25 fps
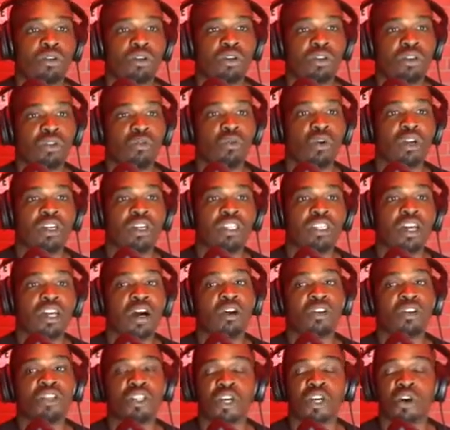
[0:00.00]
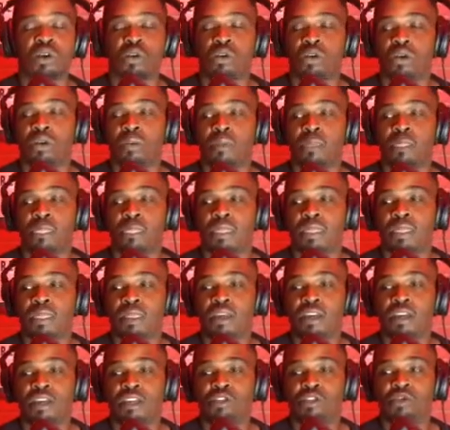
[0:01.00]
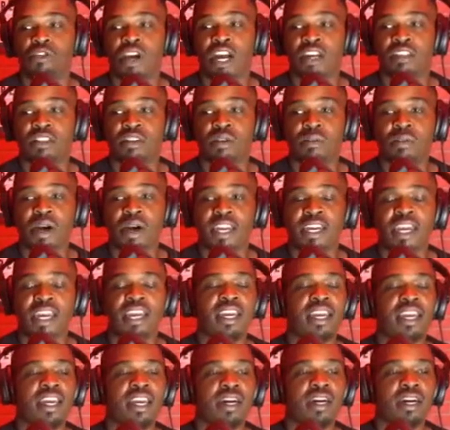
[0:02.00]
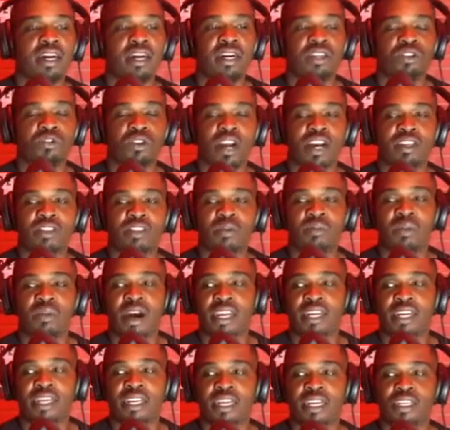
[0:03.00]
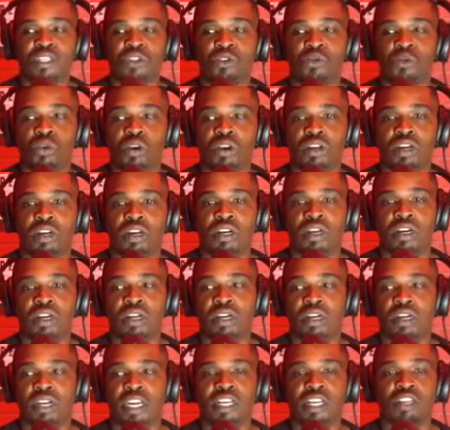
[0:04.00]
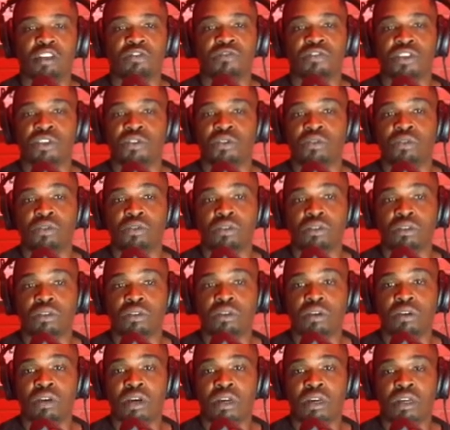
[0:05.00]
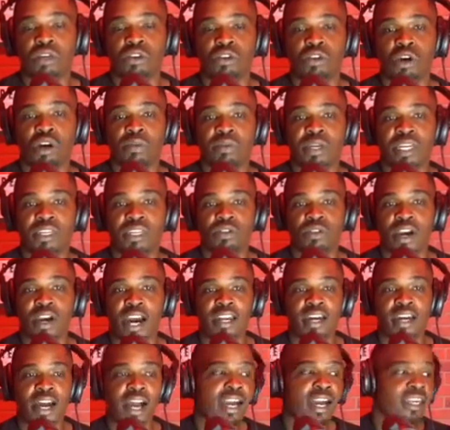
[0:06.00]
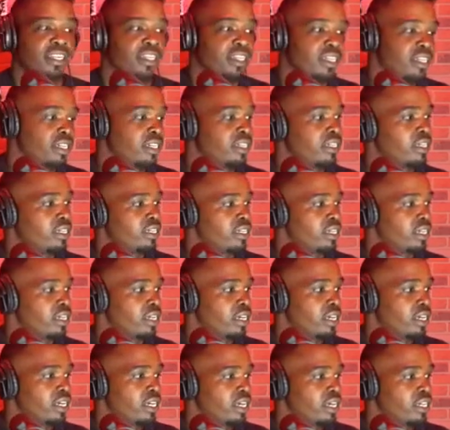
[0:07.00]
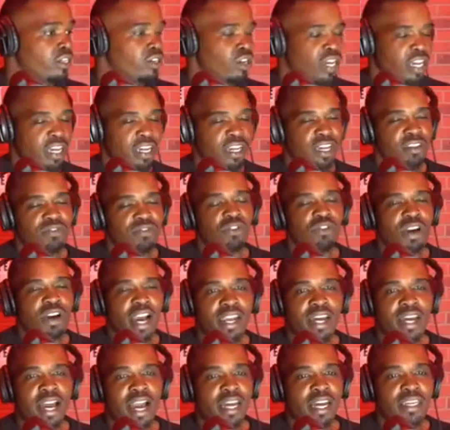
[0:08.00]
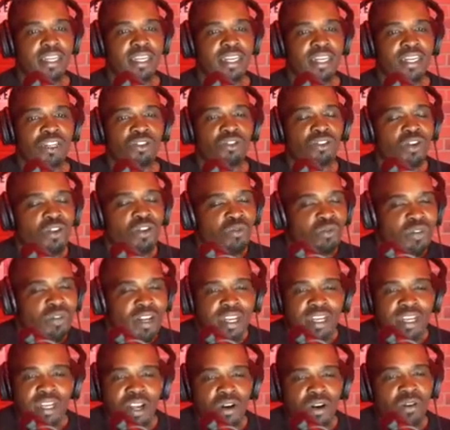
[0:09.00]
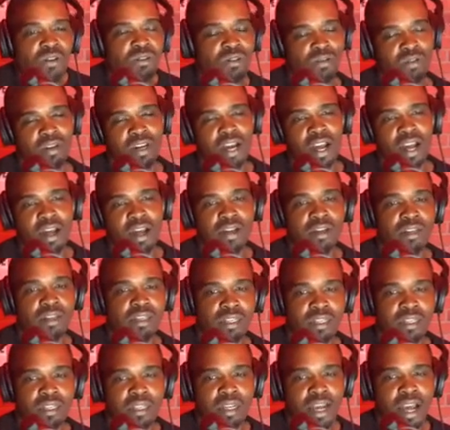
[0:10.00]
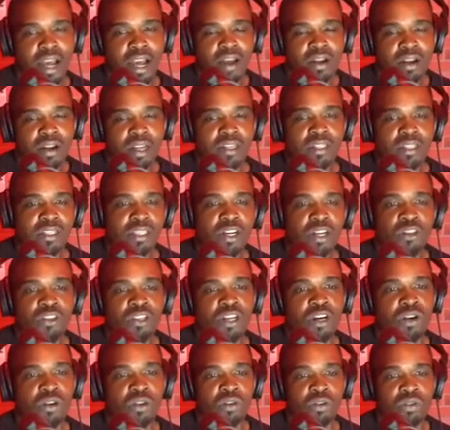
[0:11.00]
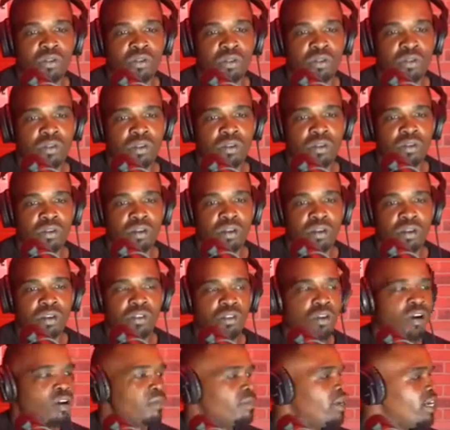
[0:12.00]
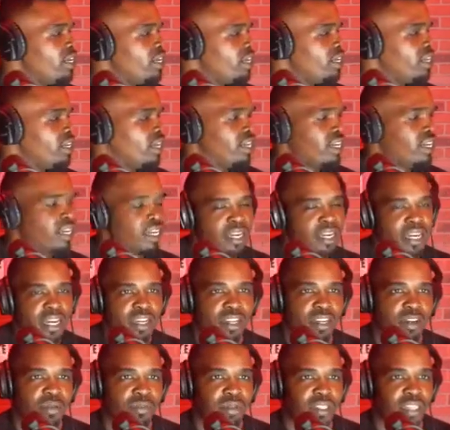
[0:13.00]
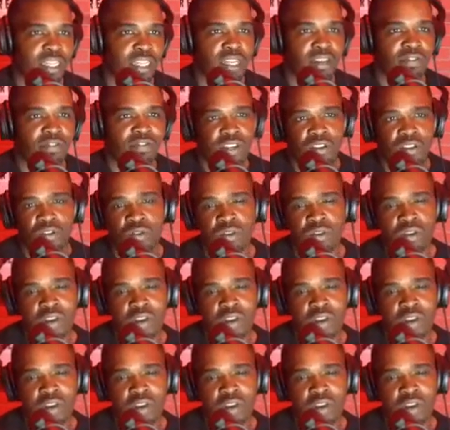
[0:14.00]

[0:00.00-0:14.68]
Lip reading: you want a talk show, you got somebody that you want to interview, you know what I mean? You got an idea. If you got an idea you don't really know, call Uncle JoJo. You know what I mean? And let him see if you